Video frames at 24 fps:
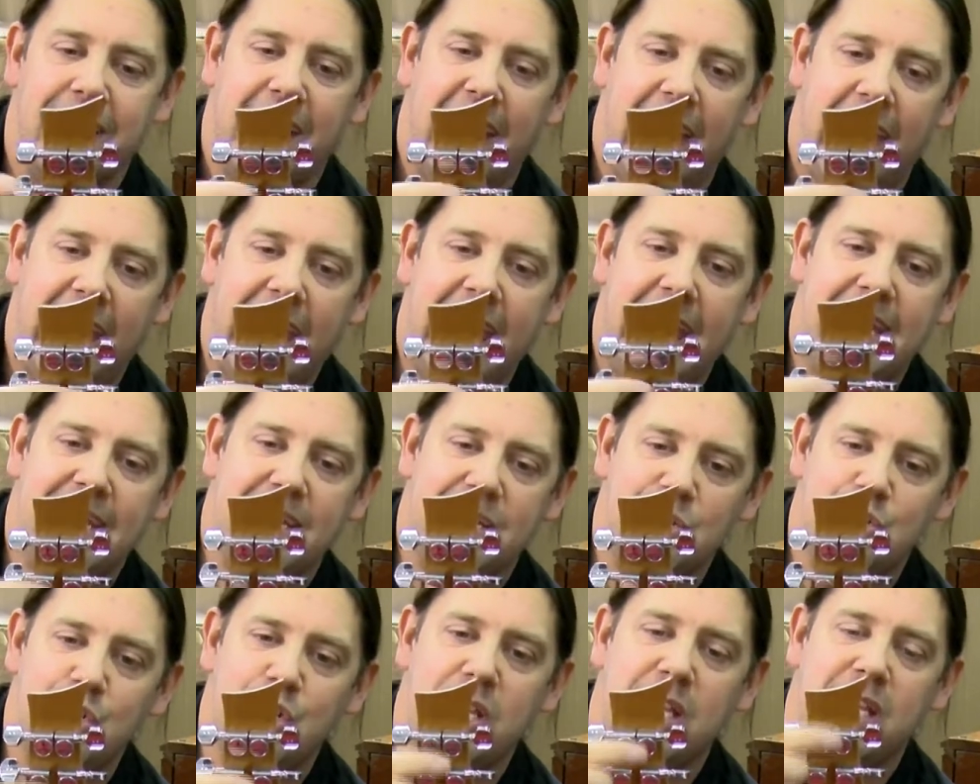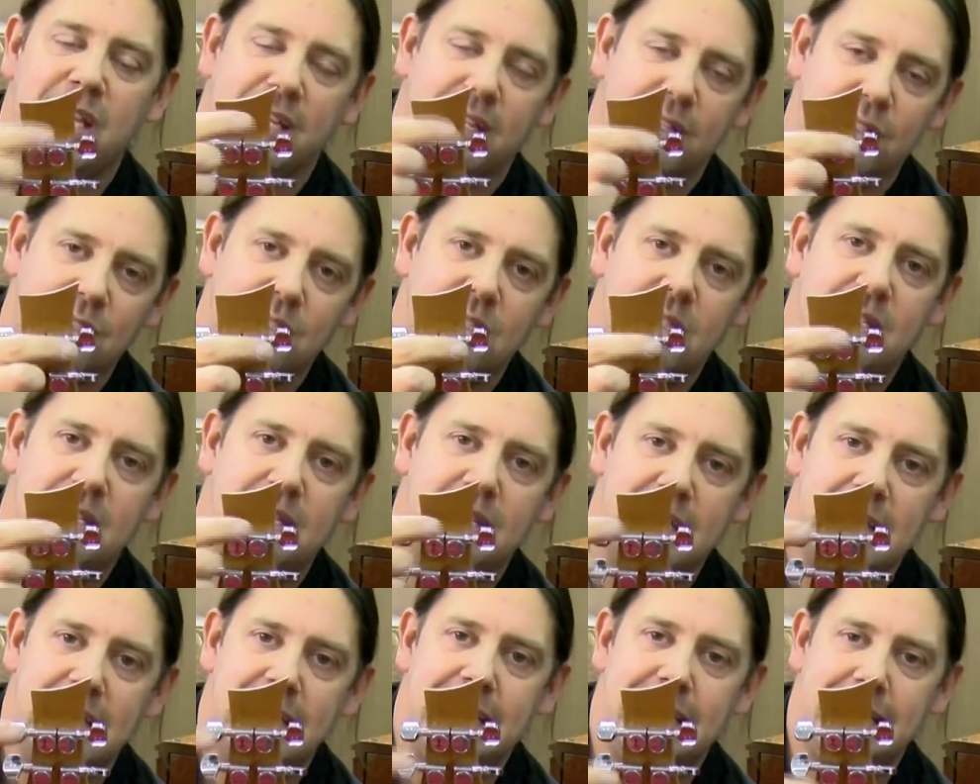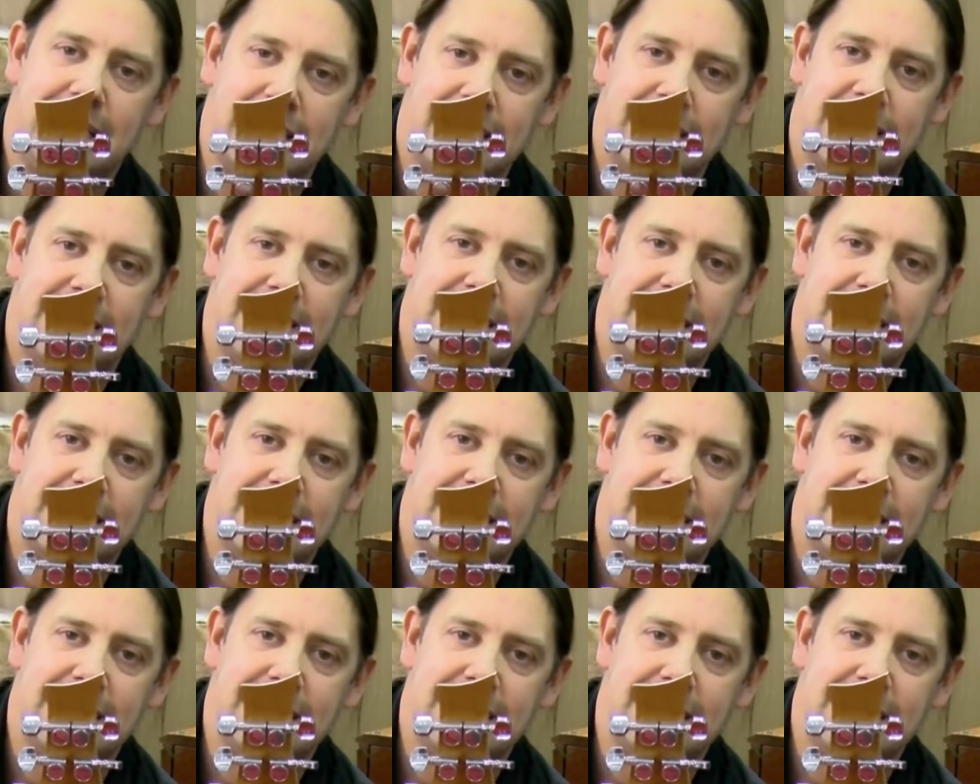A to G, D to